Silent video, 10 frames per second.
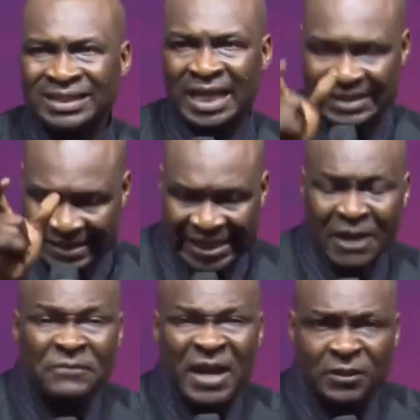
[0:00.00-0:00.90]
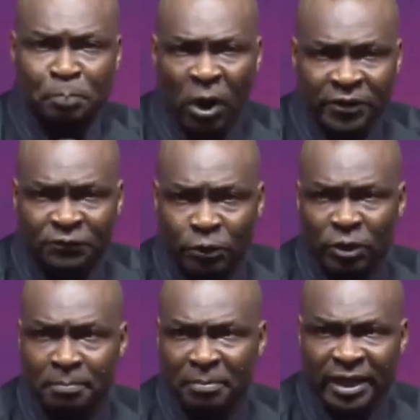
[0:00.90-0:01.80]
The safest point for
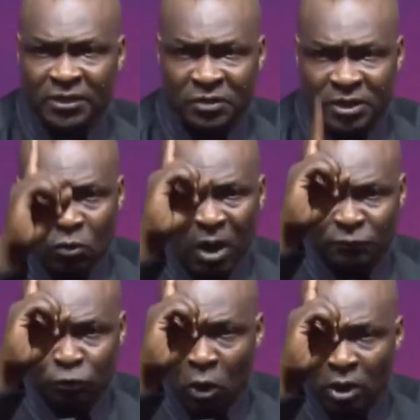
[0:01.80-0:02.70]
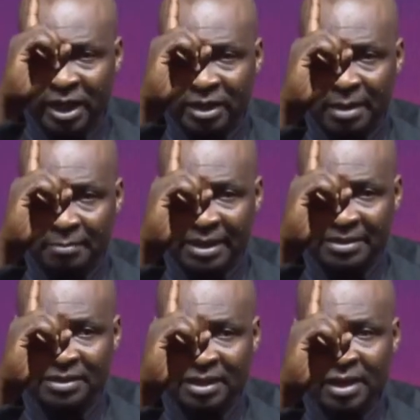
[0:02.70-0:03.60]
you in ministry is to have 200
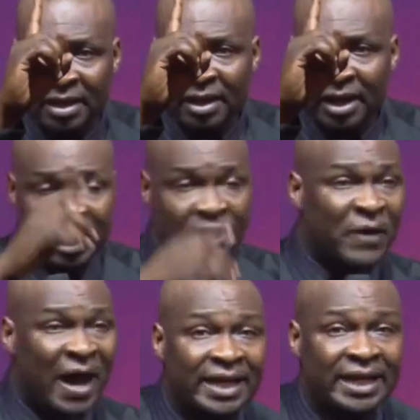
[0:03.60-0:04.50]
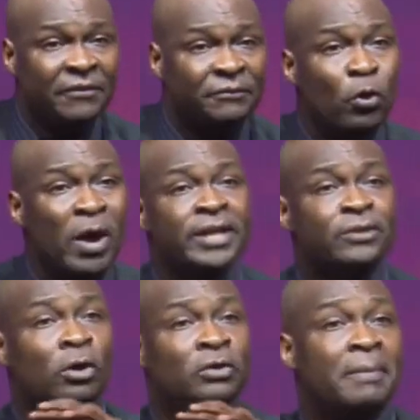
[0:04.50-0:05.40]
members. If I give you
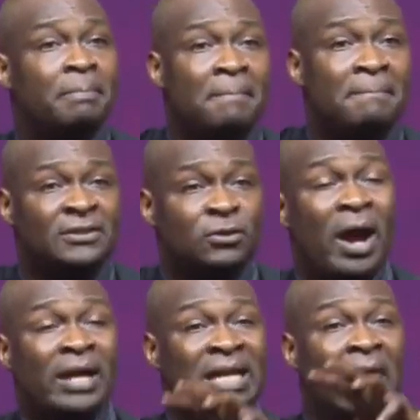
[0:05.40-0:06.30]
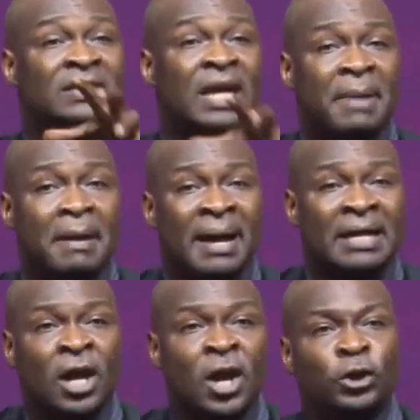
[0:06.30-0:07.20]
800 members or 1,000
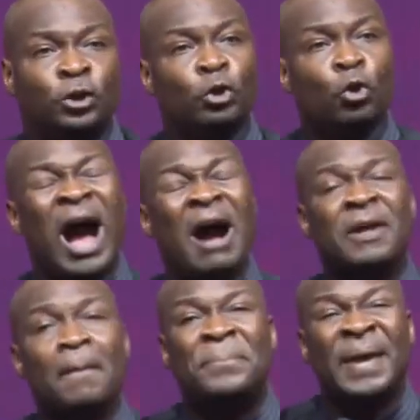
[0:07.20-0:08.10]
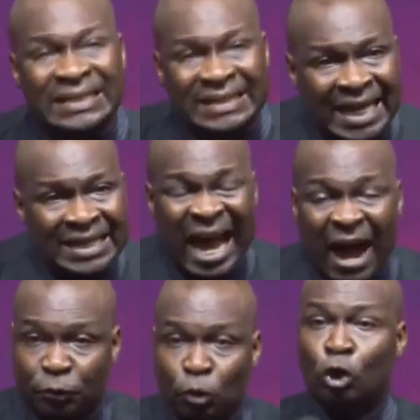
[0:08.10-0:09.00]
members, do you have the patience?
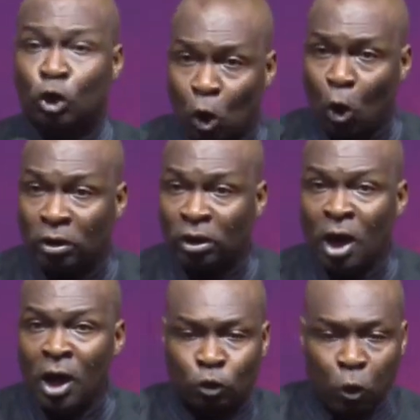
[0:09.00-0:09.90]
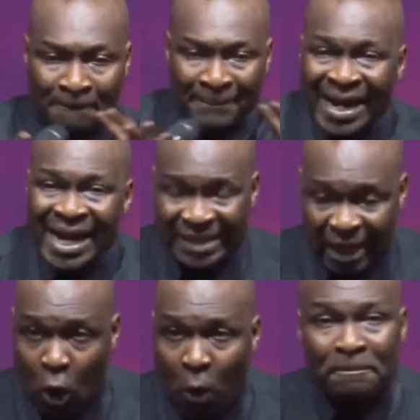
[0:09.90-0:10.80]
Have you grown to manage
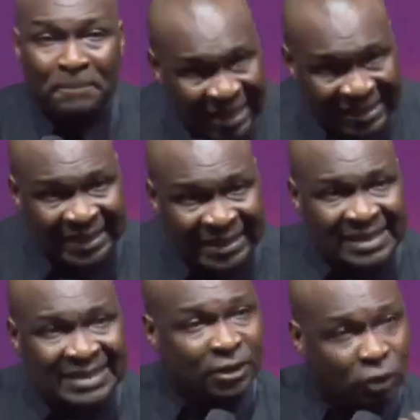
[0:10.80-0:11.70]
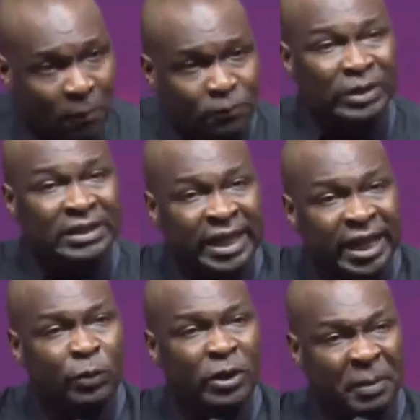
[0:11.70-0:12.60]
the complexities that comes with
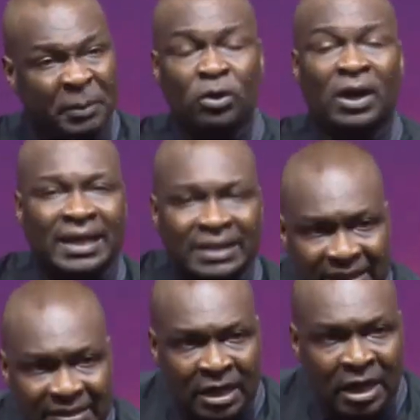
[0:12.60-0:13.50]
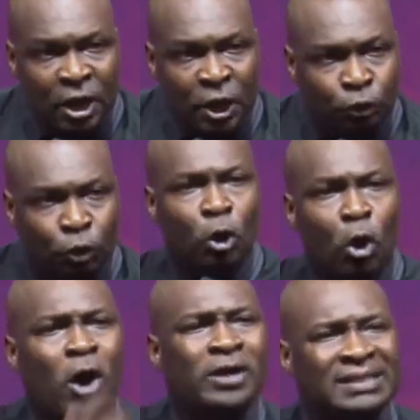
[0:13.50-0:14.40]
dealing with people like this? Do you
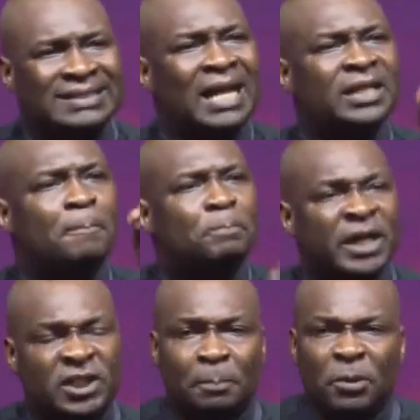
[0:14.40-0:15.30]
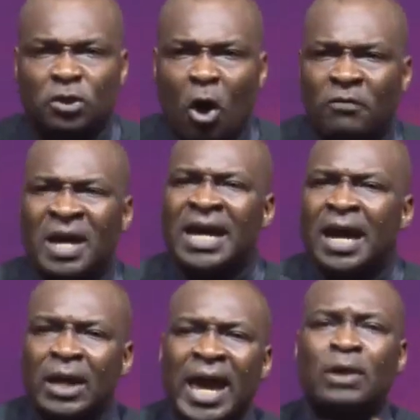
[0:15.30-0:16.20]
understand the principles of
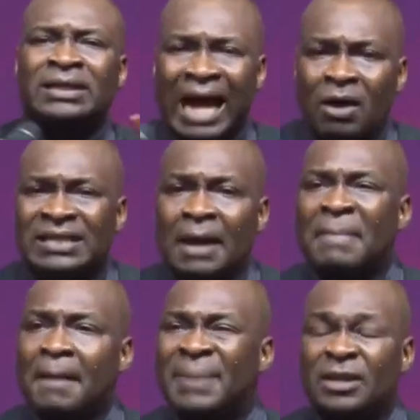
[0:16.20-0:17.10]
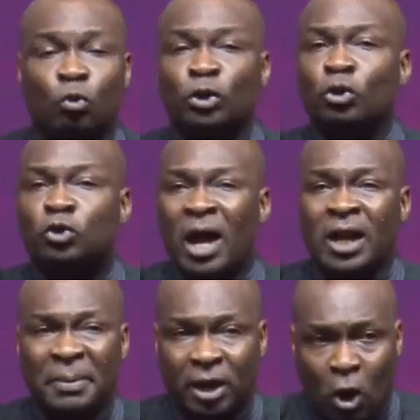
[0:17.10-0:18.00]
a thousand members will
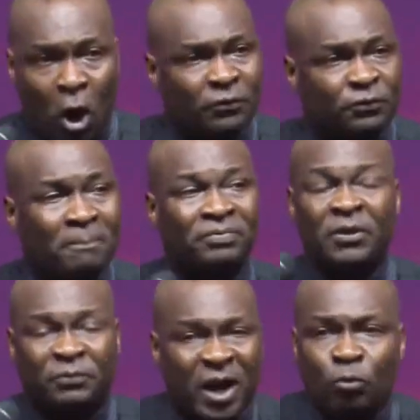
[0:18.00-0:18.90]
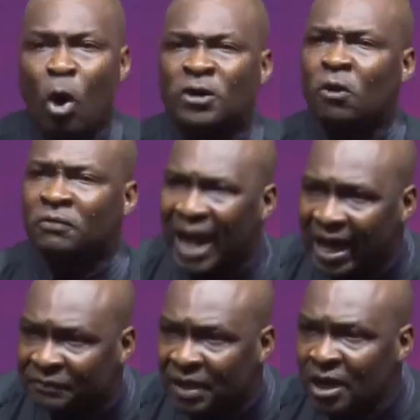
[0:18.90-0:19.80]
usually be called from different walks of
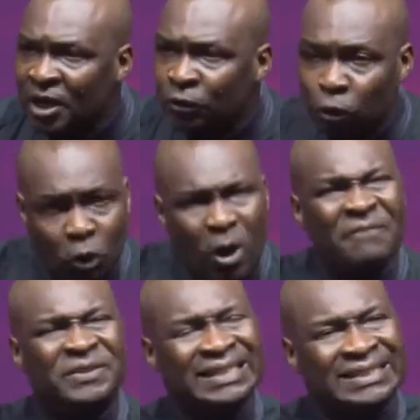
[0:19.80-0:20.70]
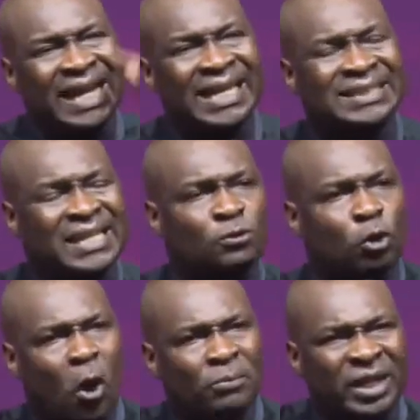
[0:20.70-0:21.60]
life? Do you have the intelligence to
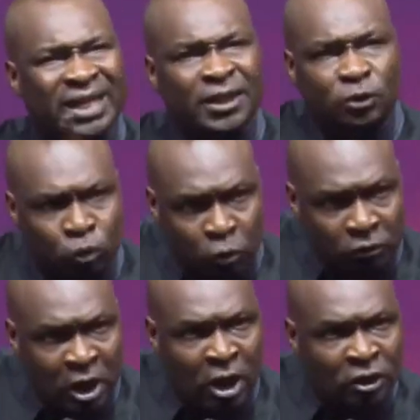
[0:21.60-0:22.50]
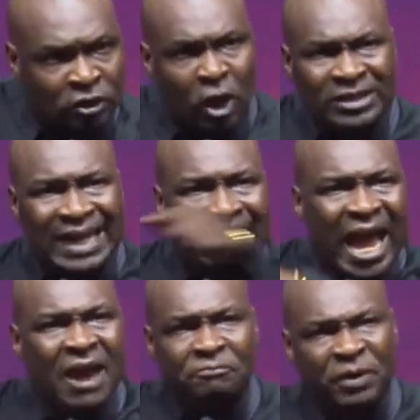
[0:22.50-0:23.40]
communicate truth such that
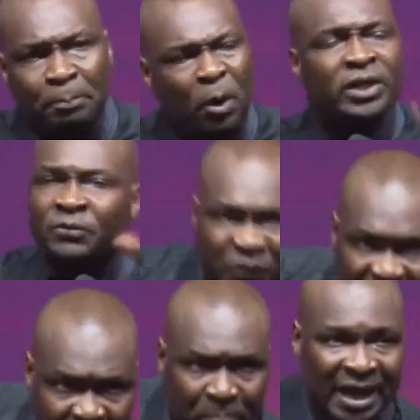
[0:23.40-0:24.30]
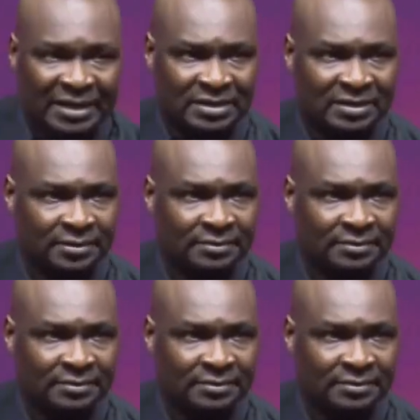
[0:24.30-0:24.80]
everybody feels blessed?